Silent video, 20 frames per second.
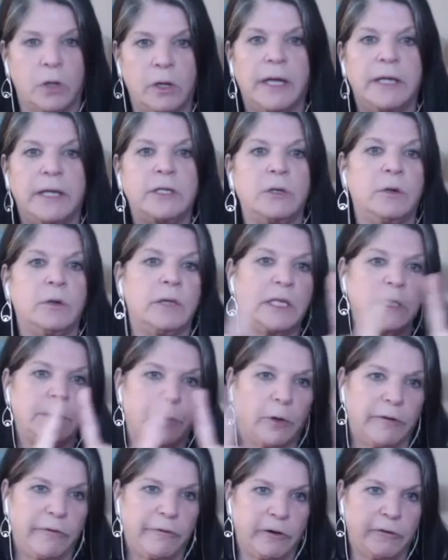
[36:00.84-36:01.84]
and doing this
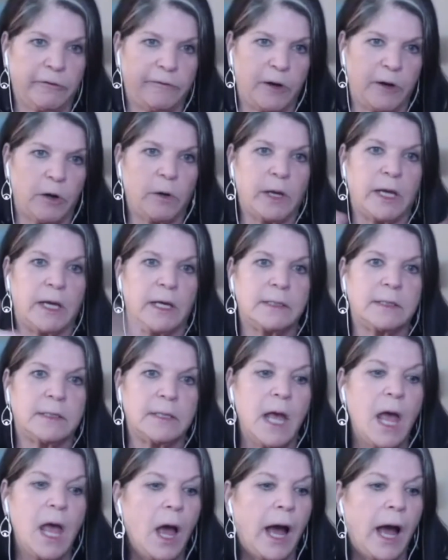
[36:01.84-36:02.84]
peripheral focus.
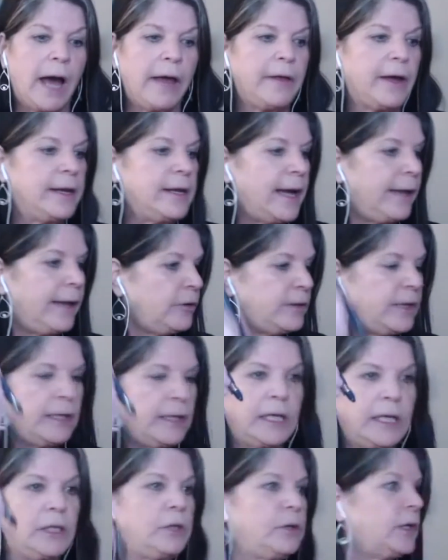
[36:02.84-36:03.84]
Another thing
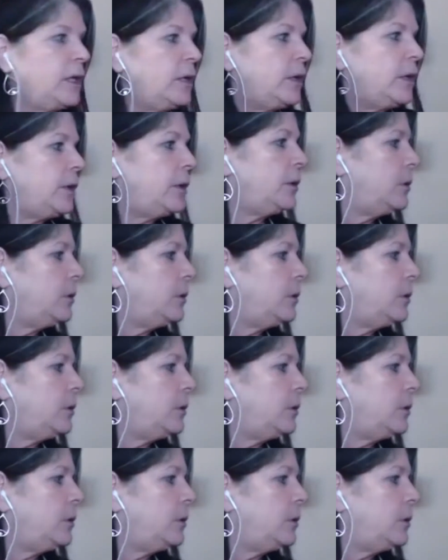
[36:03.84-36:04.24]
that you can do